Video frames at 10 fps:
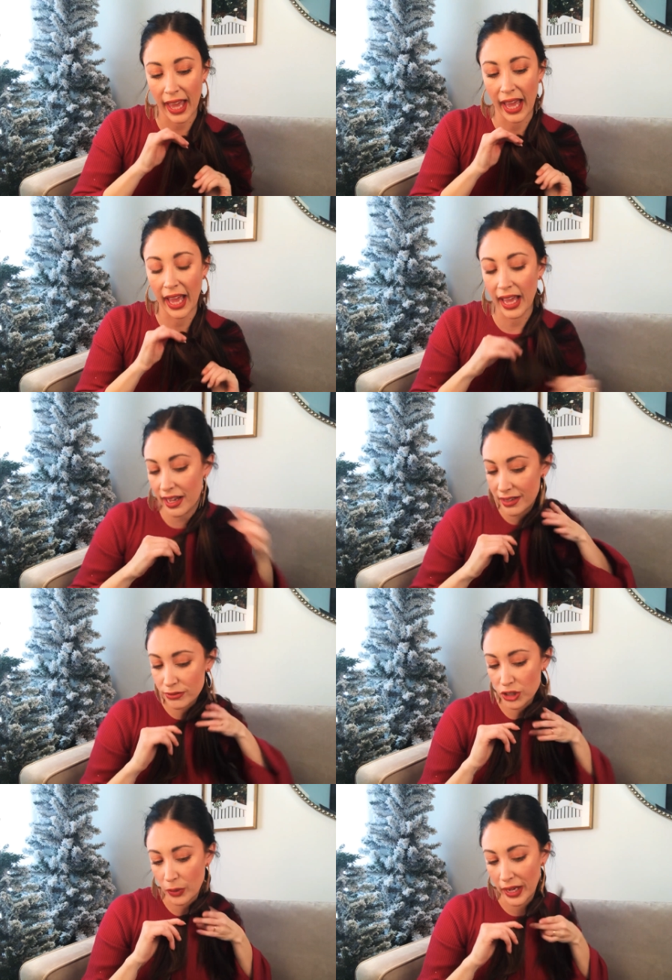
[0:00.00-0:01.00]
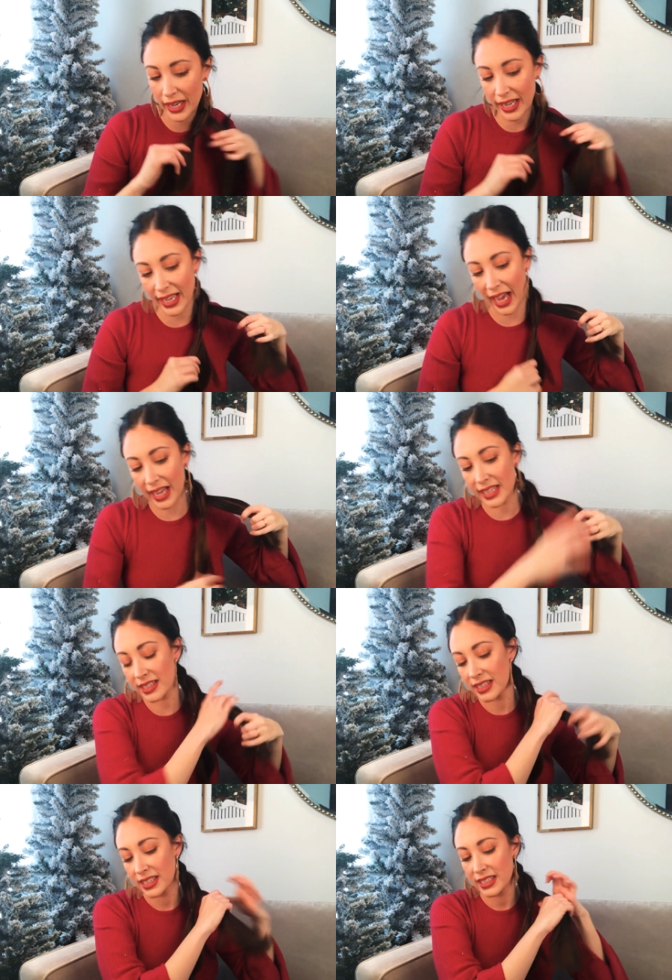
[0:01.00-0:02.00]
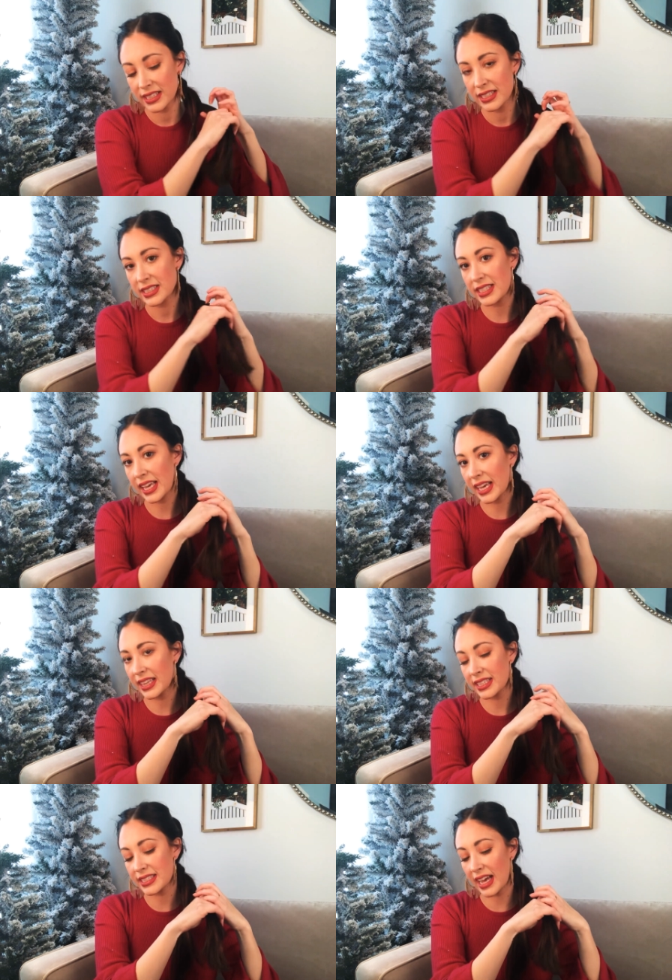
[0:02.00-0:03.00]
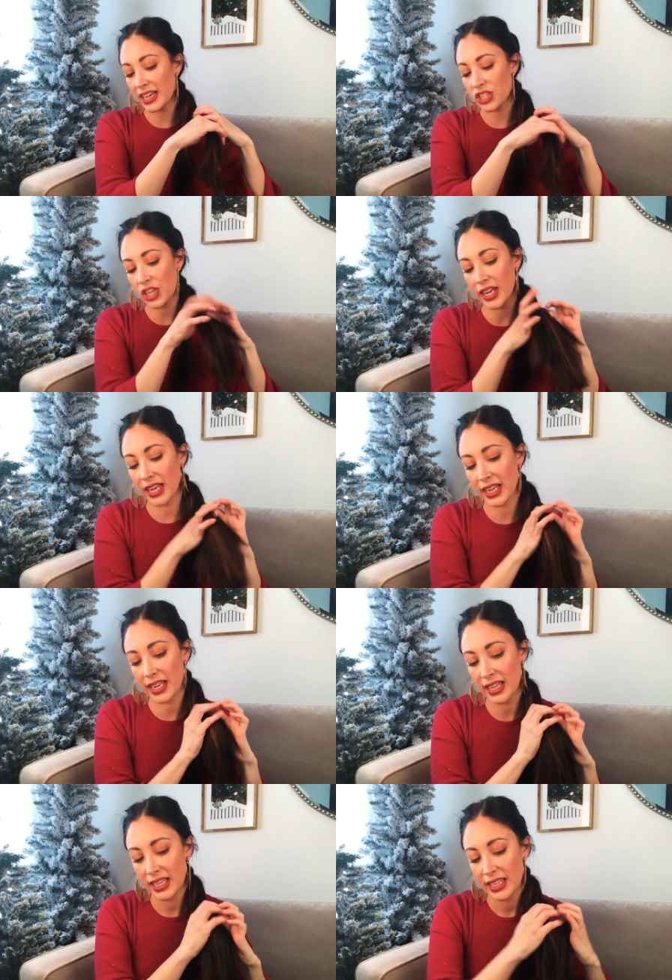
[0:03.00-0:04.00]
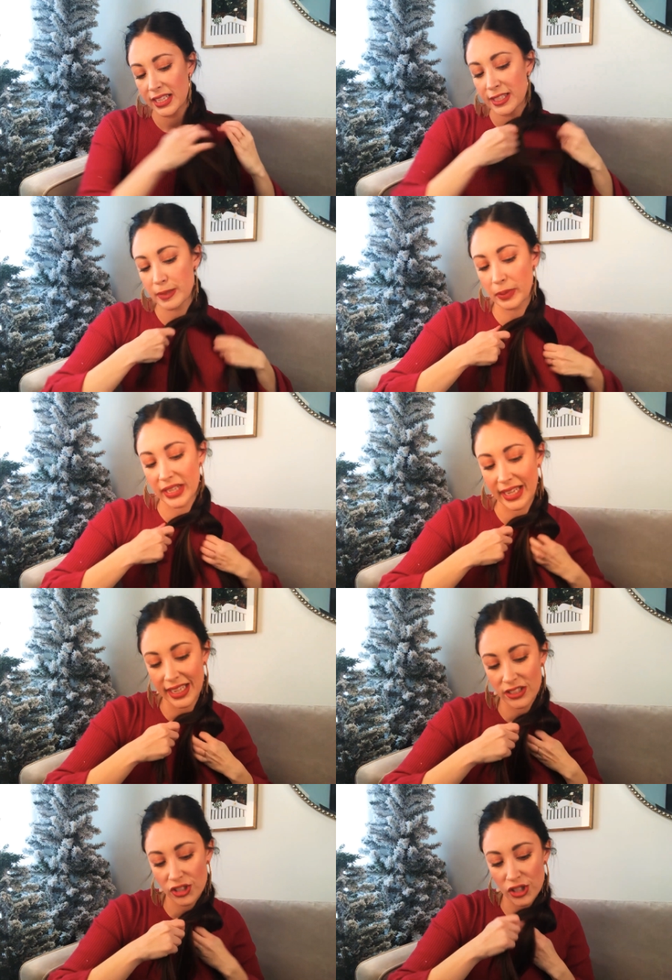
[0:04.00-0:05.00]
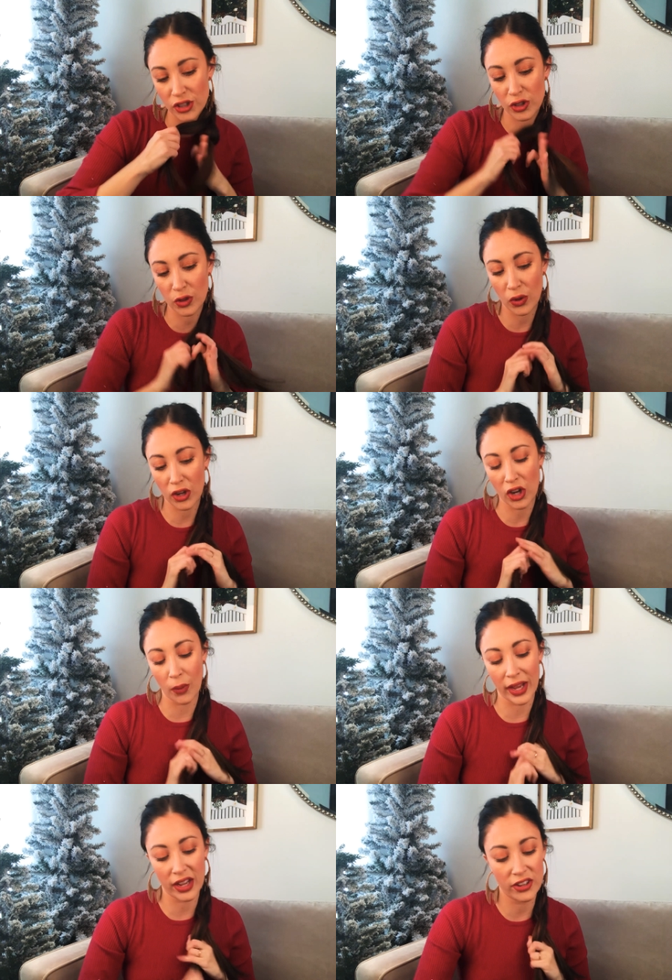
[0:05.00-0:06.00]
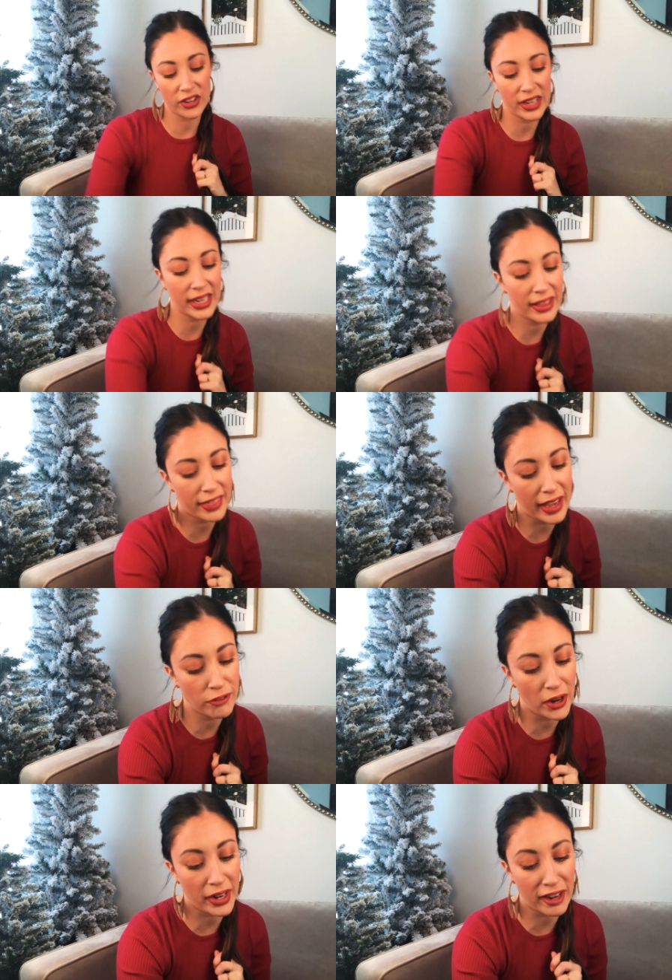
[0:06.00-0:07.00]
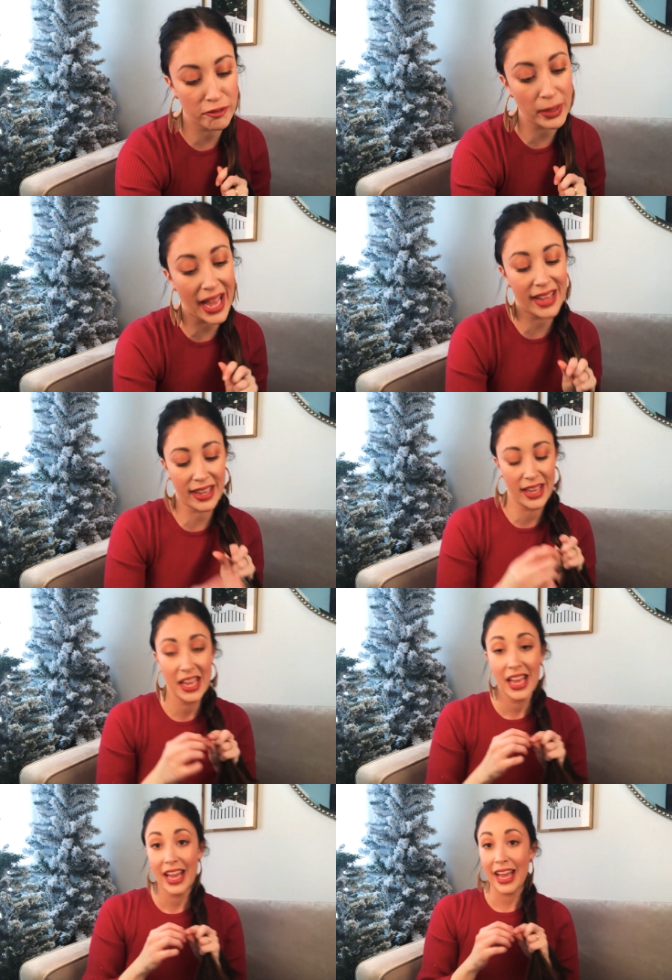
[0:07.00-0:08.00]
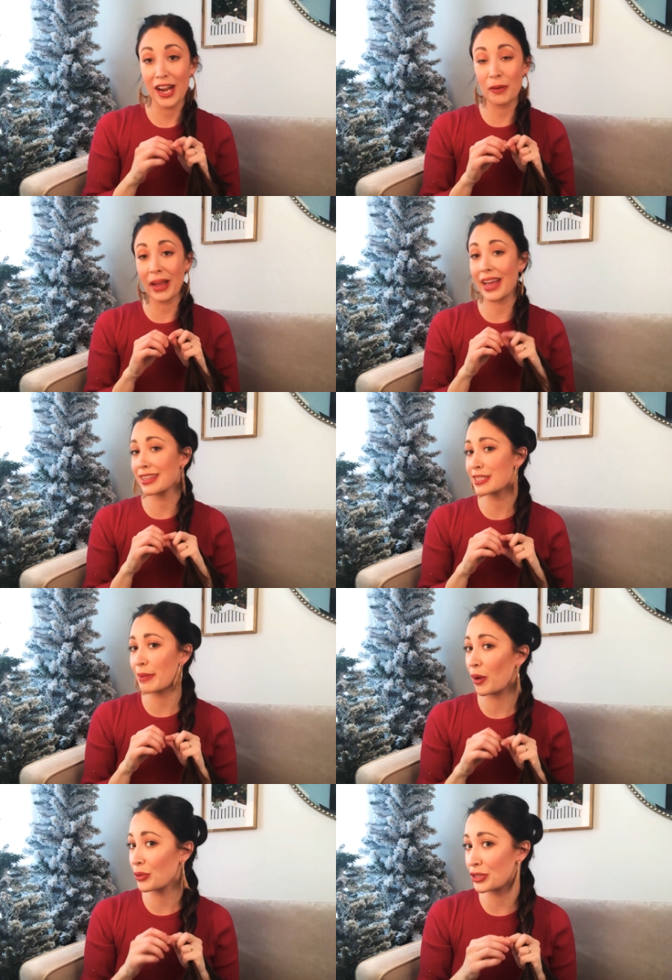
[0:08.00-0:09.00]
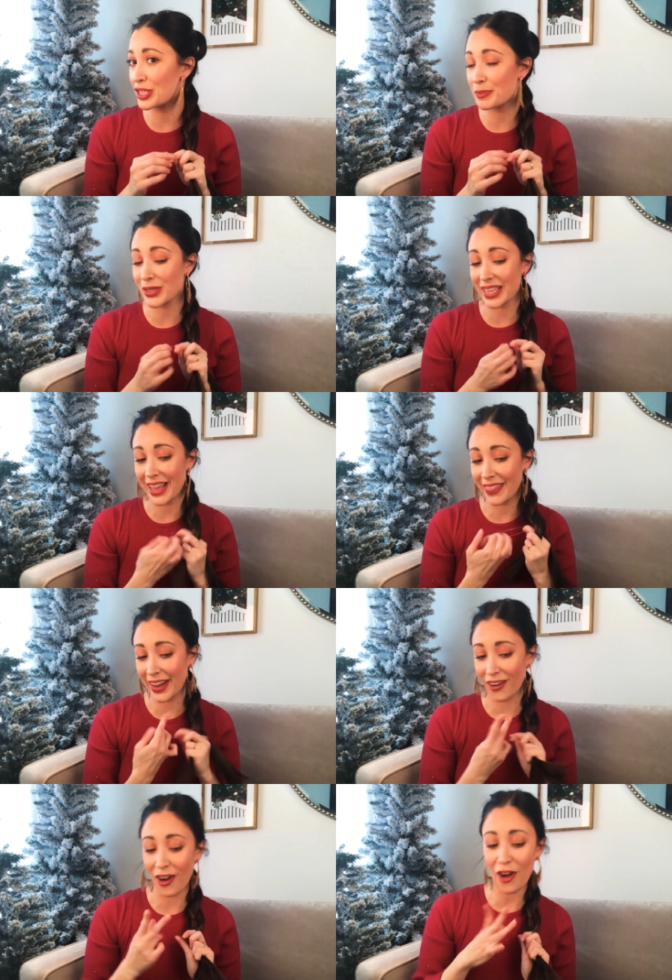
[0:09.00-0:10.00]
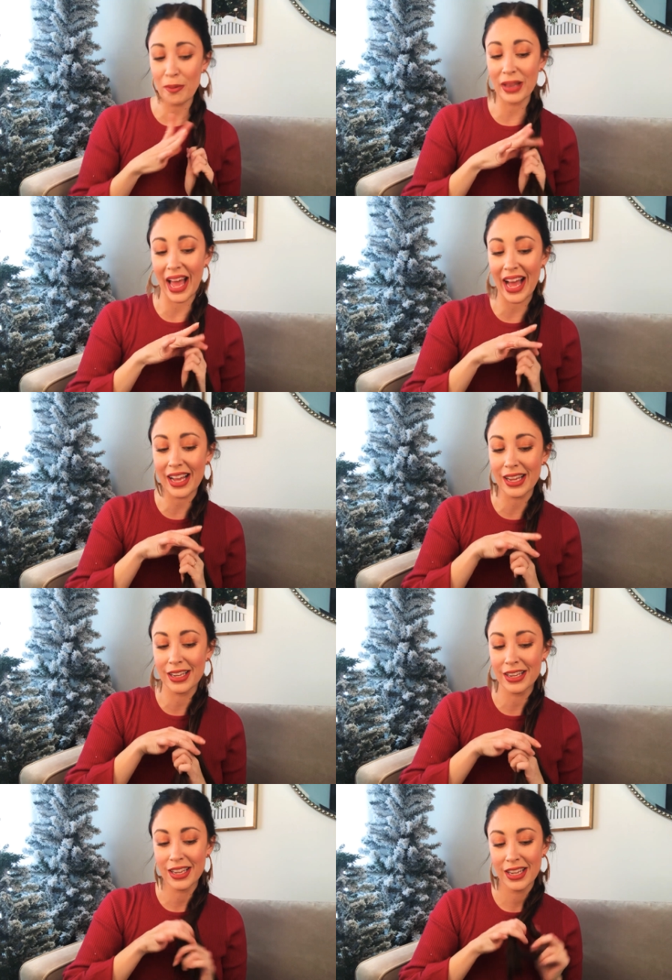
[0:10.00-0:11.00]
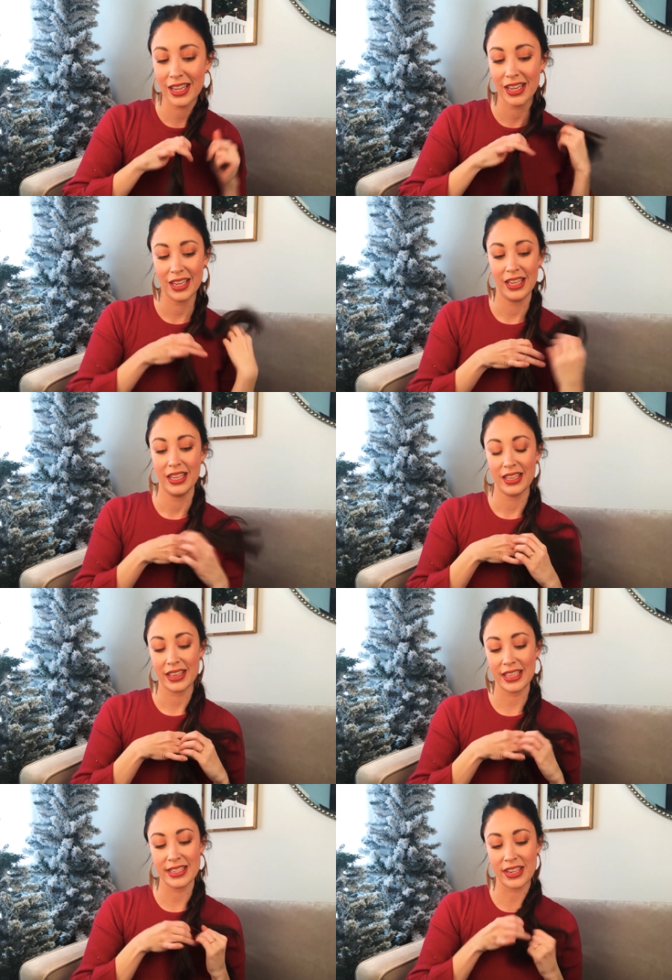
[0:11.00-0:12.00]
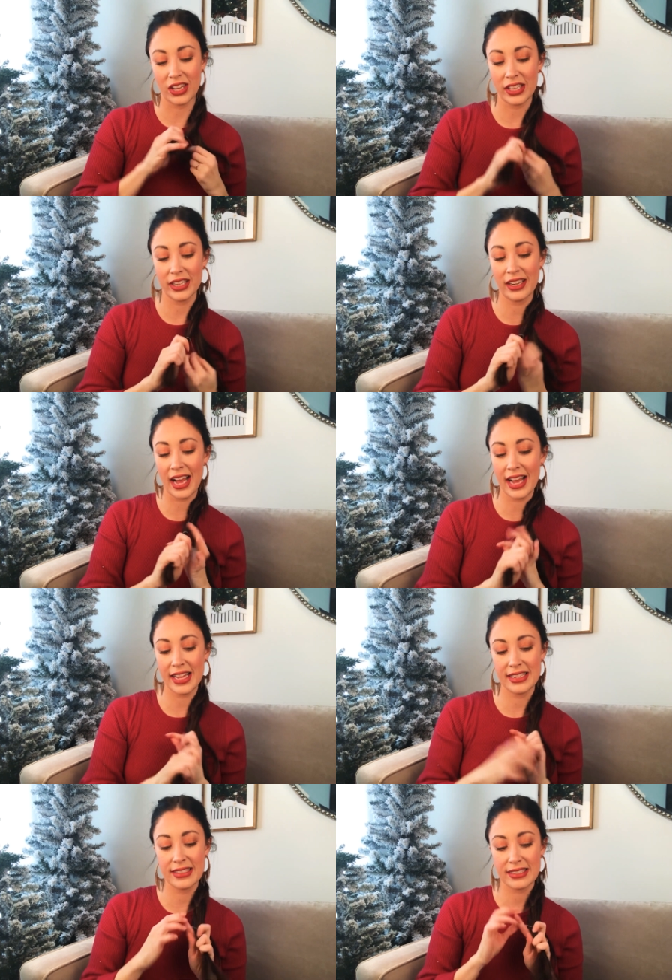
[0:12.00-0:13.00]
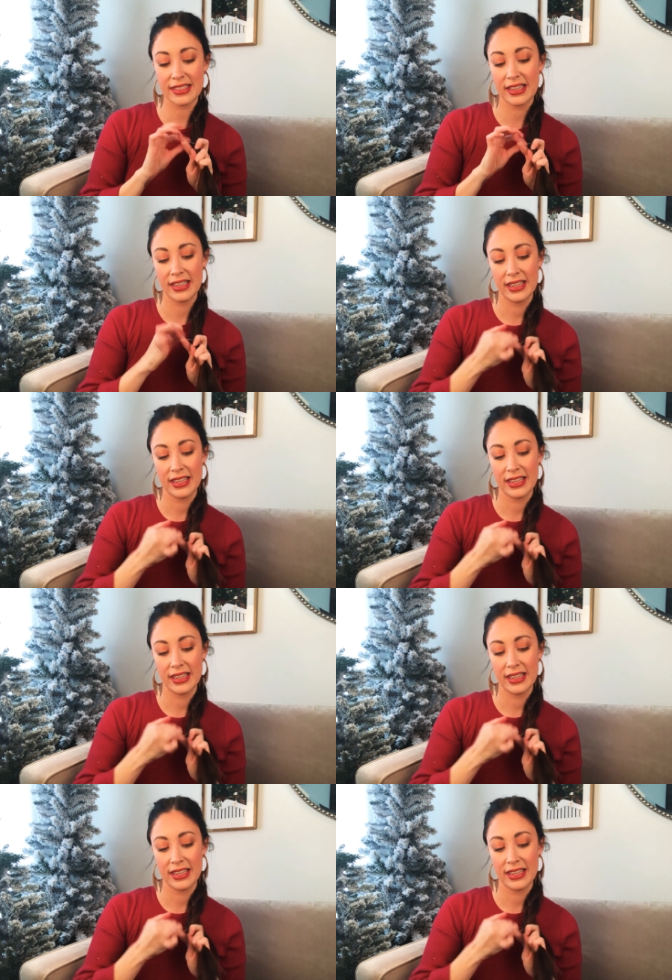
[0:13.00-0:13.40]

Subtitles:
Okay, doing it again, taking the section, splitting it in two, going underneath. I've run out of black hair bands, but we'll just pretend they are all black. These are clear, guys.